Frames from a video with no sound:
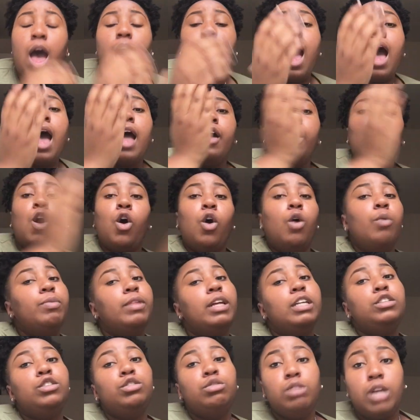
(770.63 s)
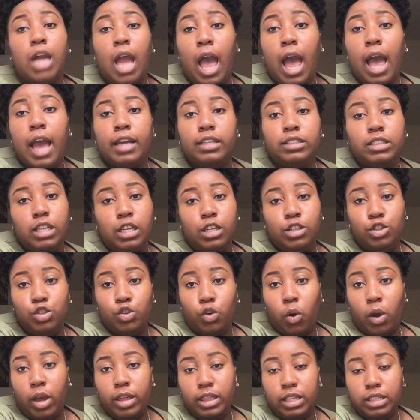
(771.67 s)
I hope that you guys
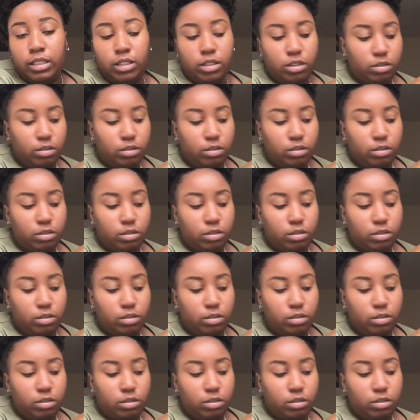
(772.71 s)
enjoyed